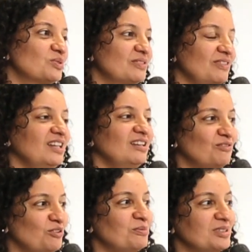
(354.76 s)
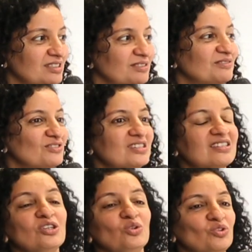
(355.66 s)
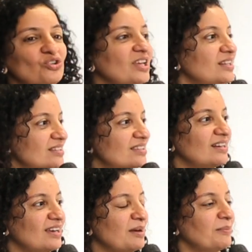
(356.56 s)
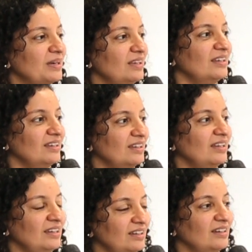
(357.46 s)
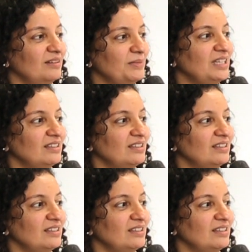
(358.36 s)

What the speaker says: which was very informative. Just new trends that are happening in